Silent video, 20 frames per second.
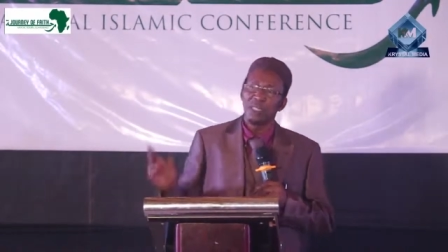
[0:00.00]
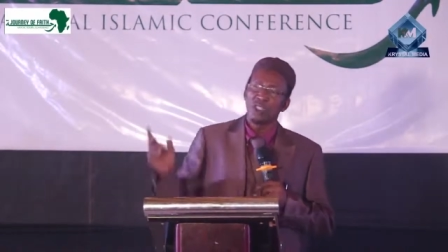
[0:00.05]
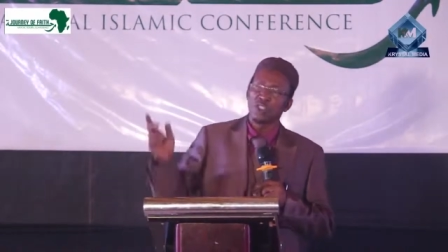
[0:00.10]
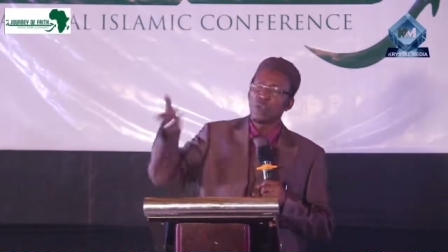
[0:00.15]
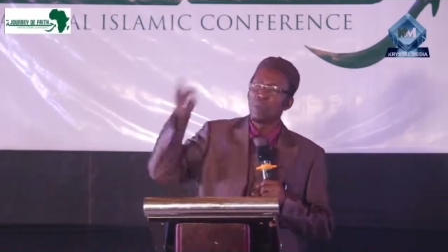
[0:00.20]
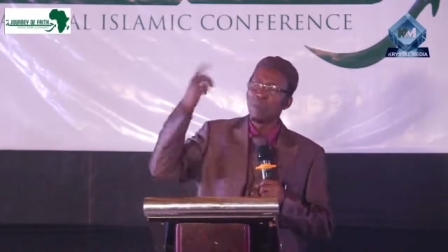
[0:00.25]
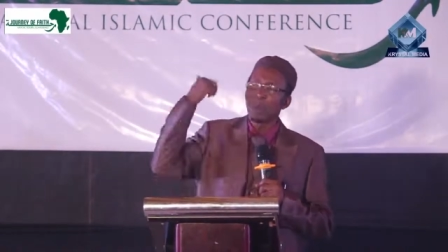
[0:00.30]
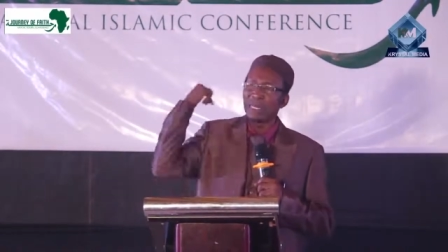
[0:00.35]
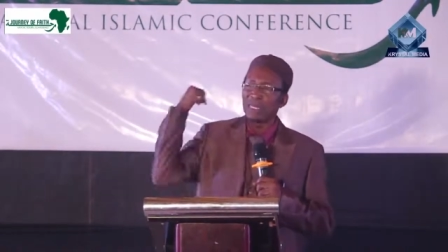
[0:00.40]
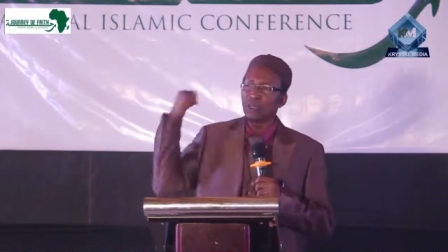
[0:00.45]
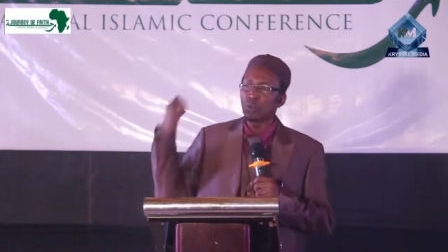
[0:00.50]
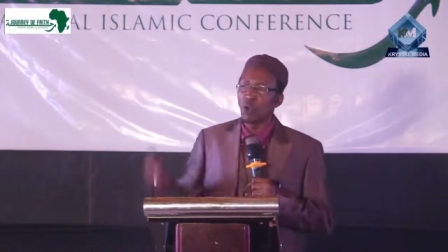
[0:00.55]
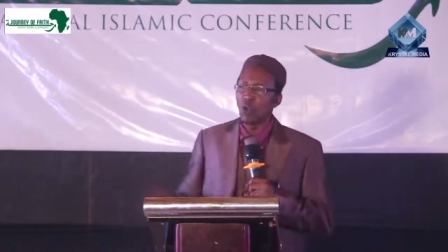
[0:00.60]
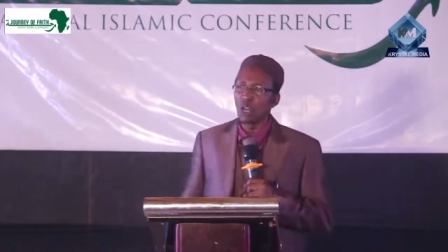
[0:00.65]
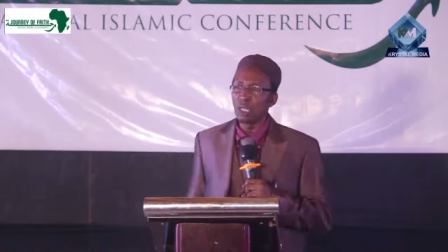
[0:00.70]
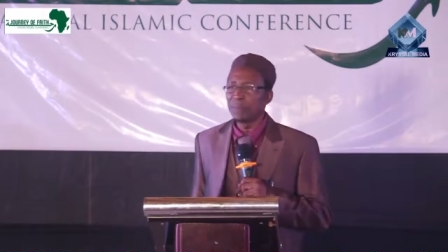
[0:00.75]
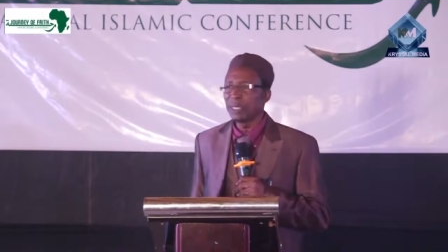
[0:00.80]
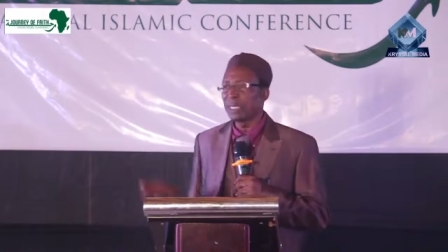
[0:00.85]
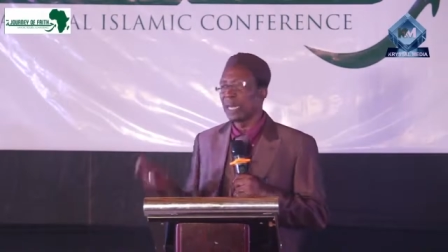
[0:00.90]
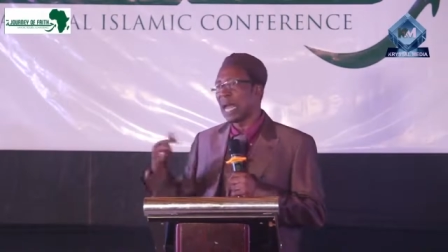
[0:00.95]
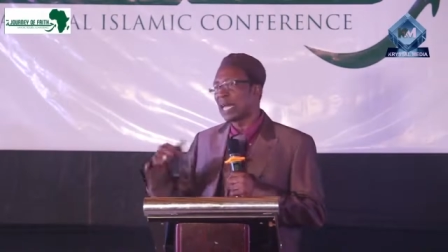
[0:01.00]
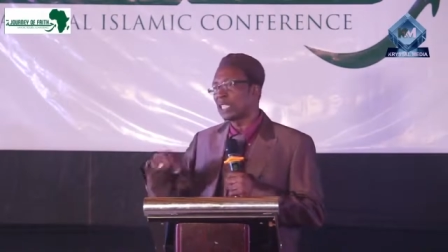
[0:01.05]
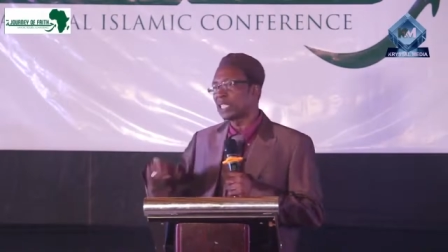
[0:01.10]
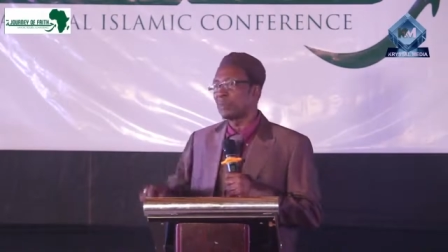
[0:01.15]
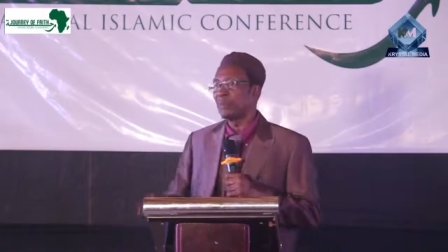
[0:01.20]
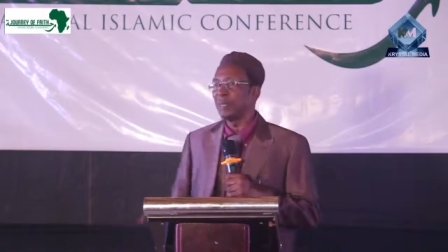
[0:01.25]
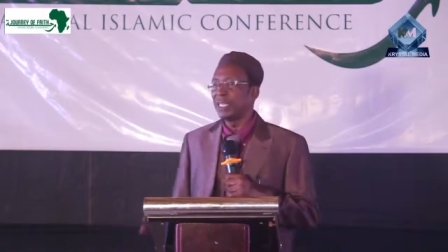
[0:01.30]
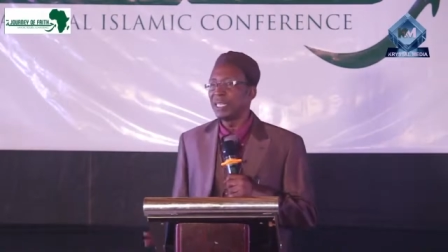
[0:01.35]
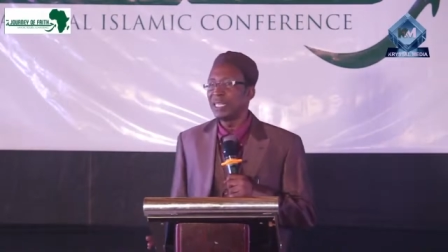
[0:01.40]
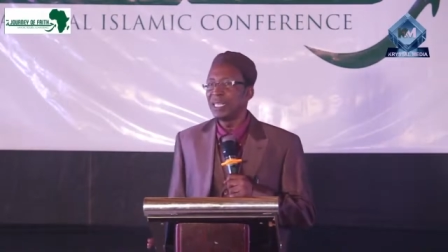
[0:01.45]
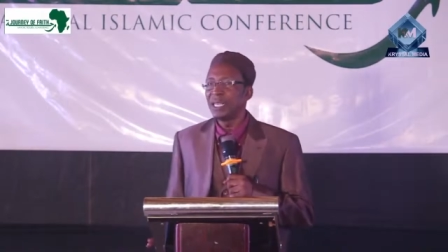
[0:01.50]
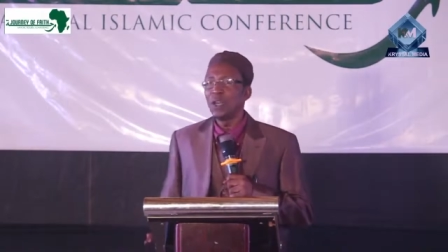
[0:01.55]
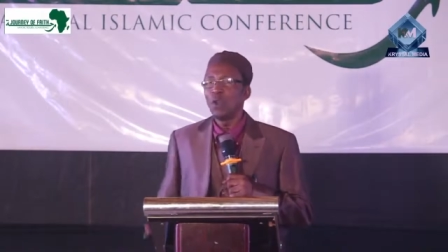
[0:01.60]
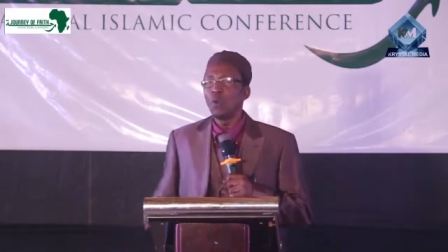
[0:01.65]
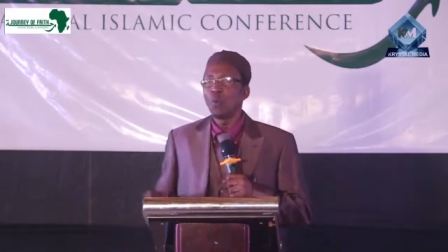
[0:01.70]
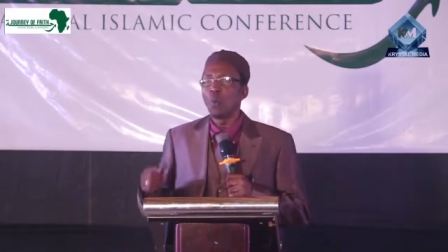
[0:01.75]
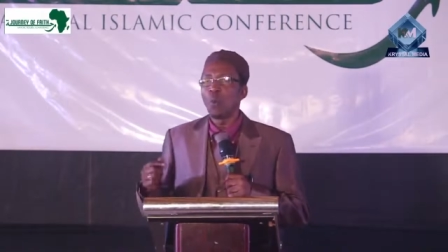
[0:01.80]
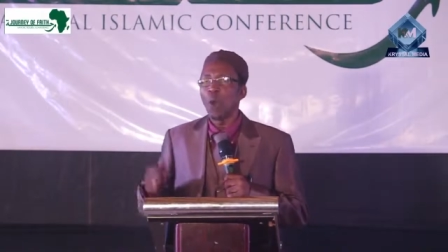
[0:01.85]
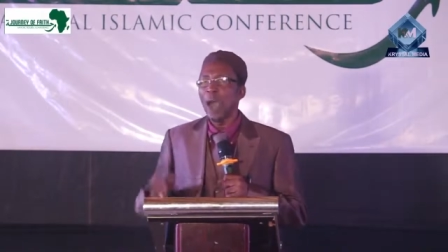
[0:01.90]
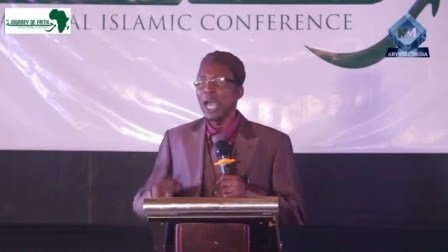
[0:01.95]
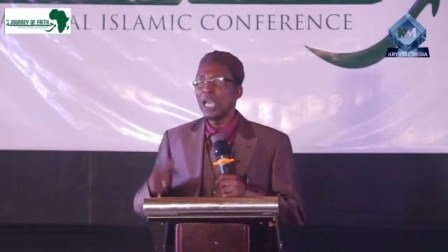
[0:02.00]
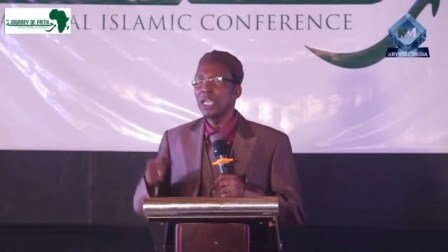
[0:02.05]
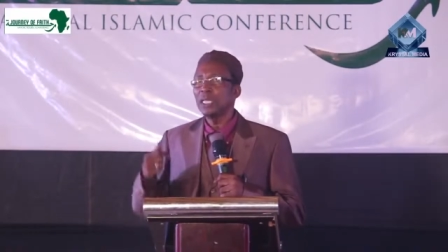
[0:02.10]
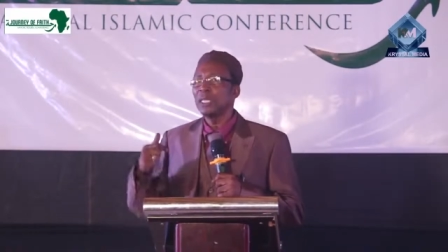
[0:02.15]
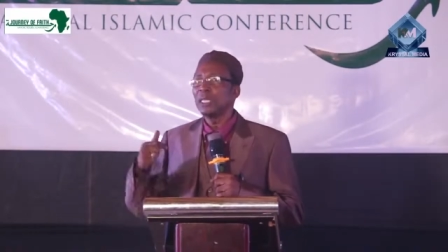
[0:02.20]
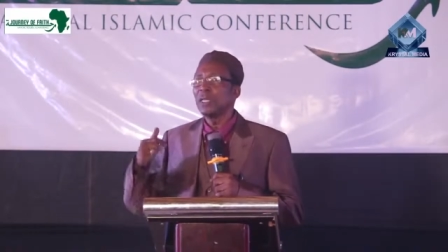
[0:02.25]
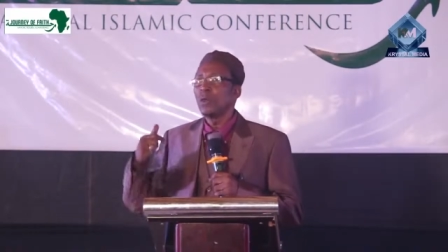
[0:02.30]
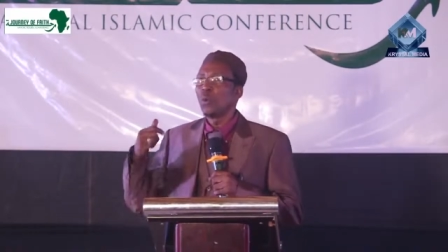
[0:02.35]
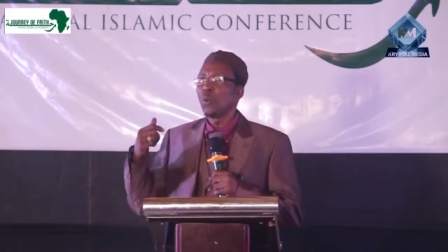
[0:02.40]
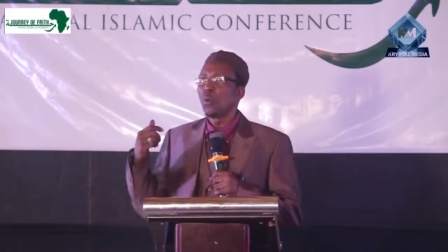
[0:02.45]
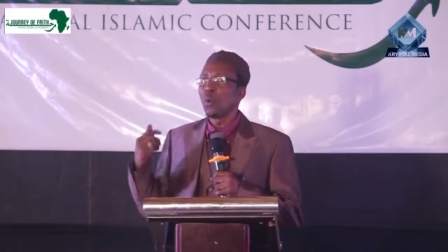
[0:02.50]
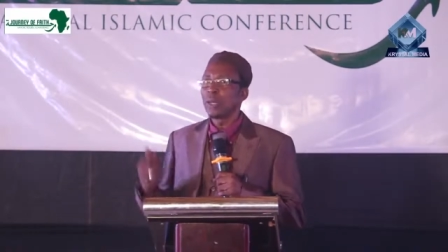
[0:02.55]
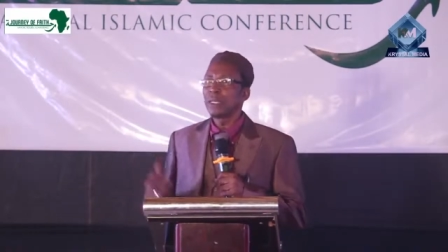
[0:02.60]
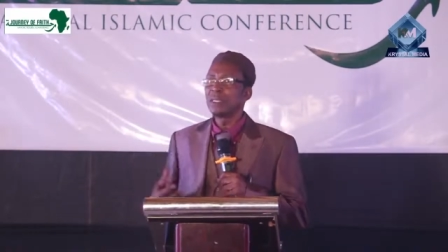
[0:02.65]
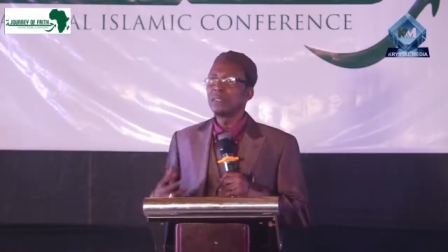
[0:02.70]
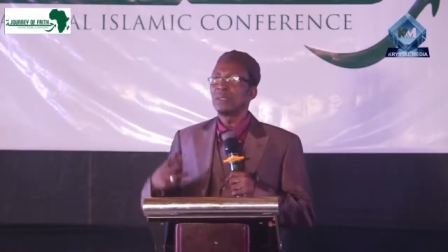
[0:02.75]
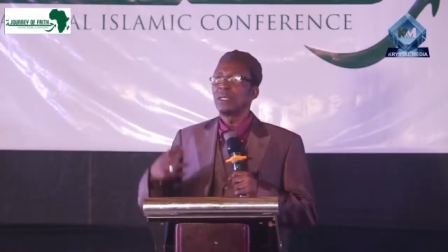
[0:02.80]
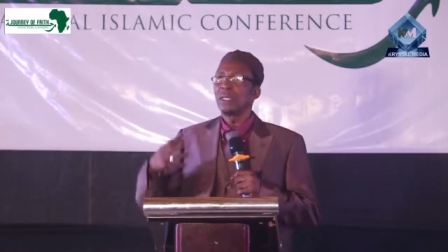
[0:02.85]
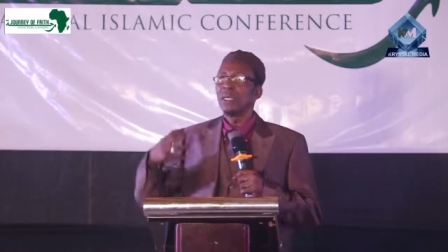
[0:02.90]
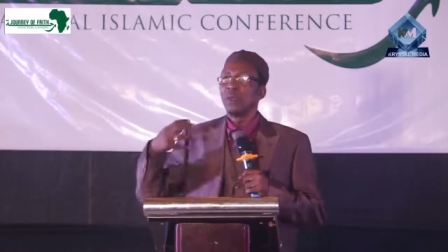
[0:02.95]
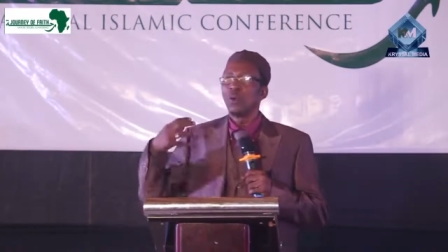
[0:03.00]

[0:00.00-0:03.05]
And somebody called me and asked me, why, what is,